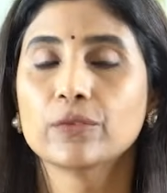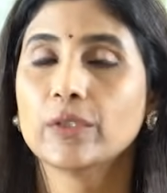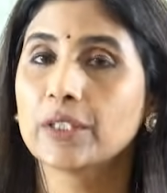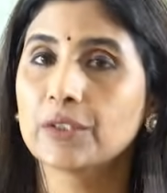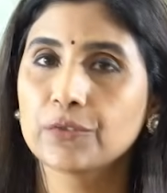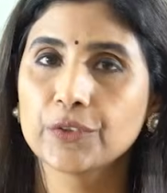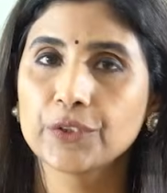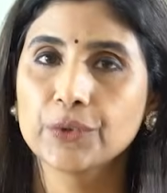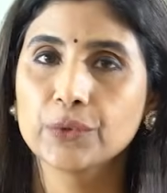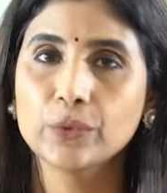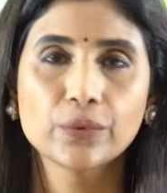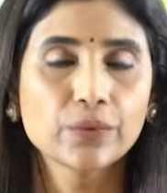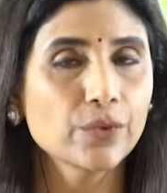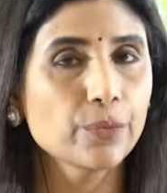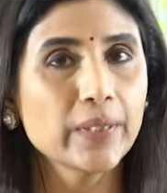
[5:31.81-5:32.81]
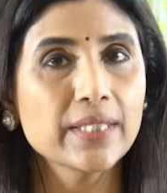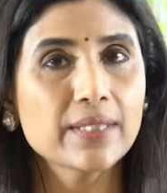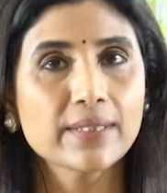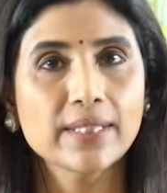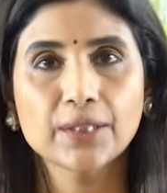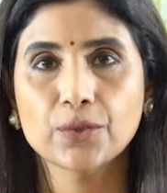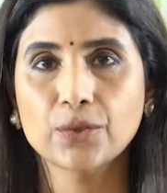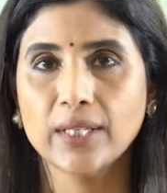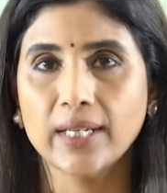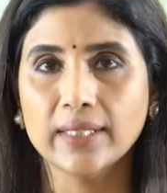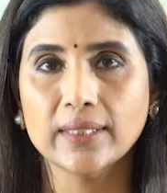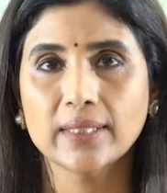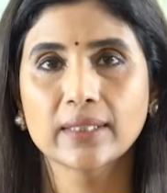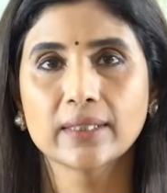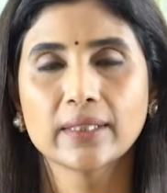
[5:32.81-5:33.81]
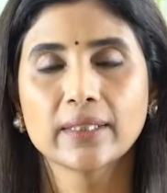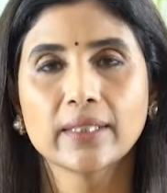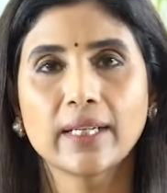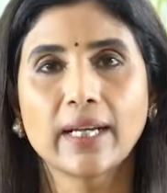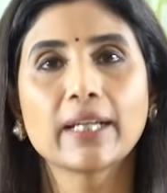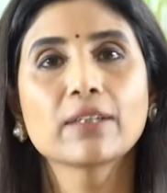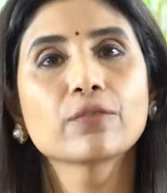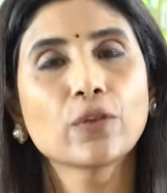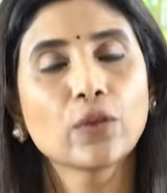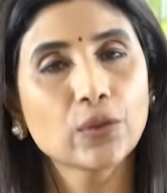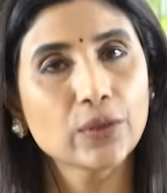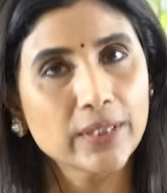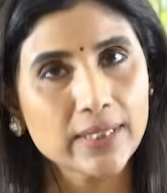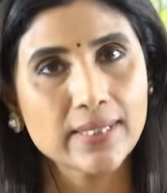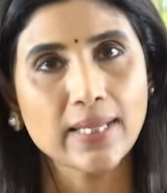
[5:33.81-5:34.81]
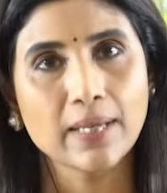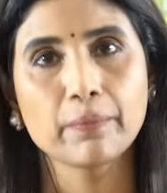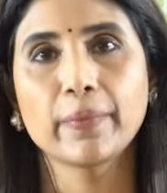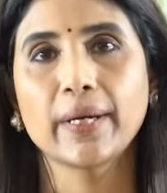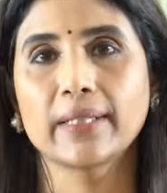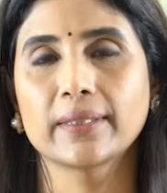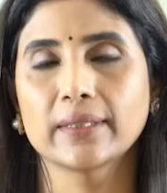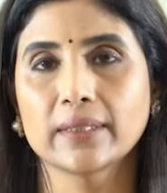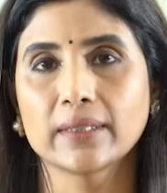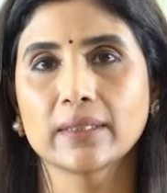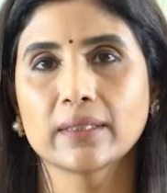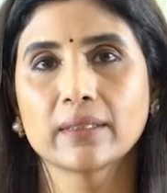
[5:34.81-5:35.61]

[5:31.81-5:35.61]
worked for you, please stick to that and follow that same pattern.